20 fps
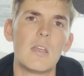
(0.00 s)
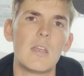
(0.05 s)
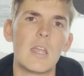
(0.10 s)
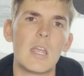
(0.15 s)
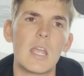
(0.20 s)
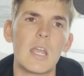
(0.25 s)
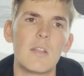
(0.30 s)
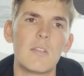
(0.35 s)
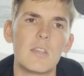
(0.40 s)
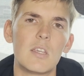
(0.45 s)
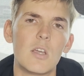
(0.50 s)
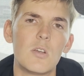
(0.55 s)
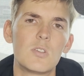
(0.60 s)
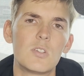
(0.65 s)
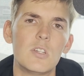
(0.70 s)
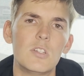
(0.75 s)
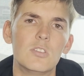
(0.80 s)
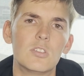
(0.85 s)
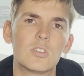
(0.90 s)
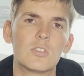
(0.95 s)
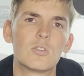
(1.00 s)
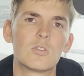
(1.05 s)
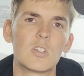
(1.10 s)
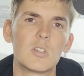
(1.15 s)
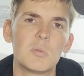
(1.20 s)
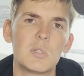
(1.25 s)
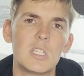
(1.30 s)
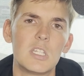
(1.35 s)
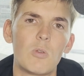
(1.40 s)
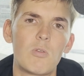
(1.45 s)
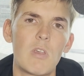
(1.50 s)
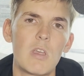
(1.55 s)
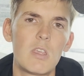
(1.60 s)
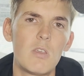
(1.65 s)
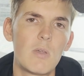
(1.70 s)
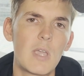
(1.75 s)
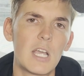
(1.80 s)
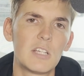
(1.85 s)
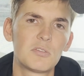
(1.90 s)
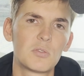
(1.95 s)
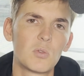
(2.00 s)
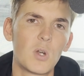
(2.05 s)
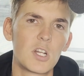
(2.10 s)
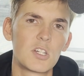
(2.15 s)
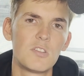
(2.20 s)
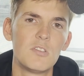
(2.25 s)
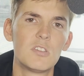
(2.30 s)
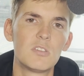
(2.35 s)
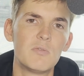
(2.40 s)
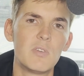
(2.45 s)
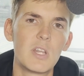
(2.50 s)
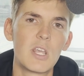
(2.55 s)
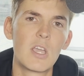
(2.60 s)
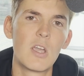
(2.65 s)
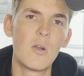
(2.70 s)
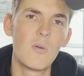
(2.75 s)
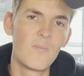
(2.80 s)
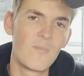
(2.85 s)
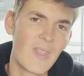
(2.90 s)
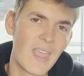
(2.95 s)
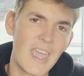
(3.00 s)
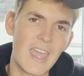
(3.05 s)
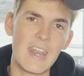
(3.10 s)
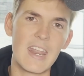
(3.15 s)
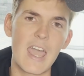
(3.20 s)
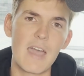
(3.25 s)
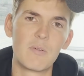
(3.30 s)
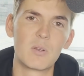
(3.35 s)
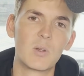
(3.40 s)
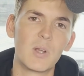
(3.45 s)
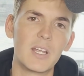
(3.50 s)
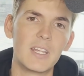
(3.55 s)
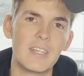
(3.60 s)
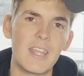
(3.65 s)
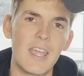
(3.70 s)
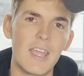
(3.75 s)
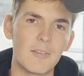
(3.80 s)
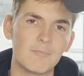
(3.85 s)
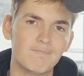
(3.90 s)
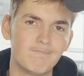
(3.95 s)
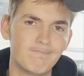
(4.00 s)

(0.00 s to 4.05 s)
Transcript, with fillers: and the ocean is extremely deep. Thank you guys for watching this video, and have a great day.